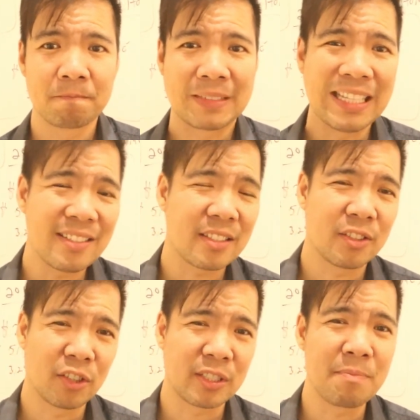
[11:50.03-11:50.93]
This
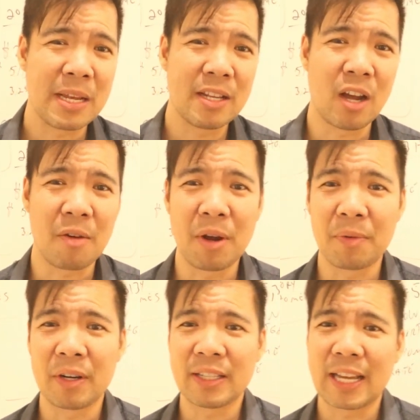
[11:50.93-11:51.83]
doesn't mean,
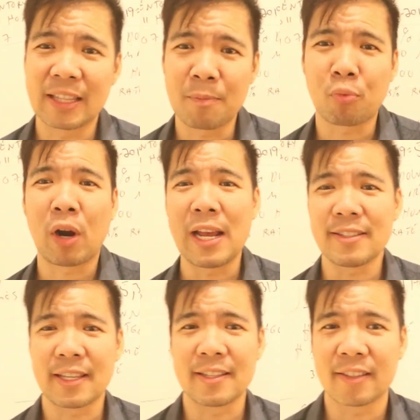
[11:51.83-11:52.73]
however, that the
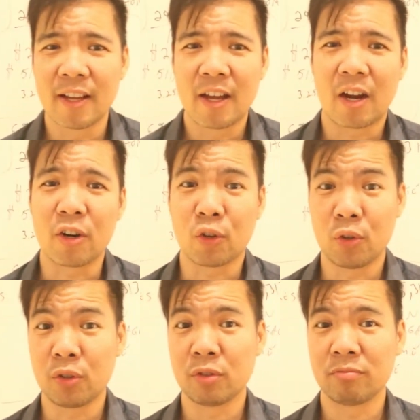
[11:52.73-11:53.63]
prices are
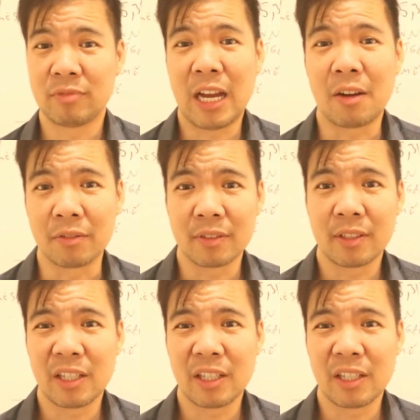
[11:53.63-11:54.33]
going down.